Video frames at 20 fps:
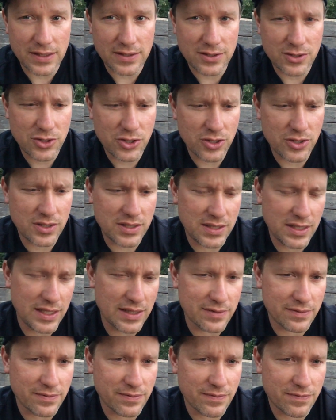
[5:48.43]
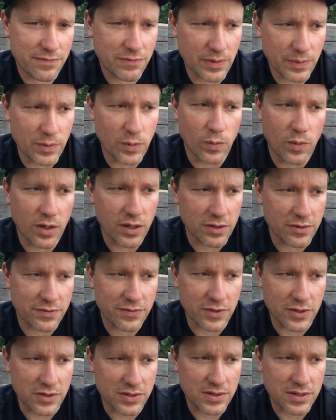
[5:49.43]
You should see it from the water
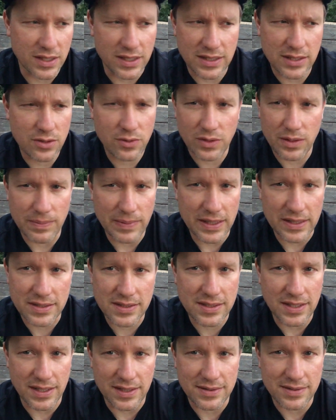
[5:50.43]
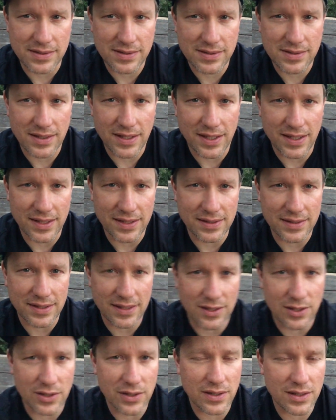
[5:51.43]
first. Like, it only makes sense,
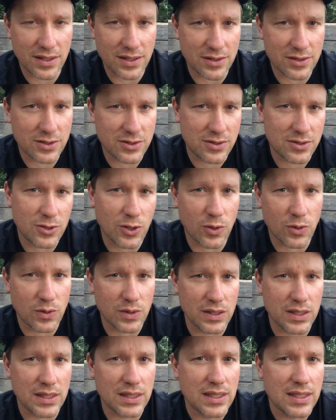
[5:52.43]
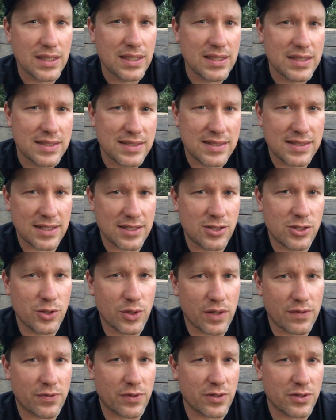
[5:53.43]
and it totally sets you
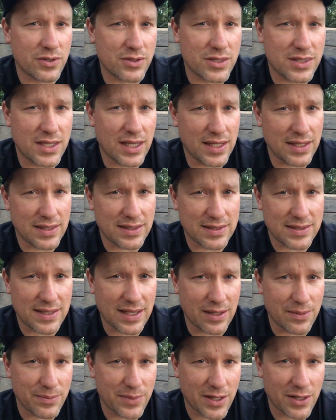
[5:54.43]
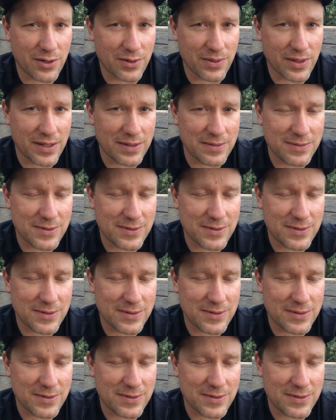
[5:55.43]
up for understanding the town better, right?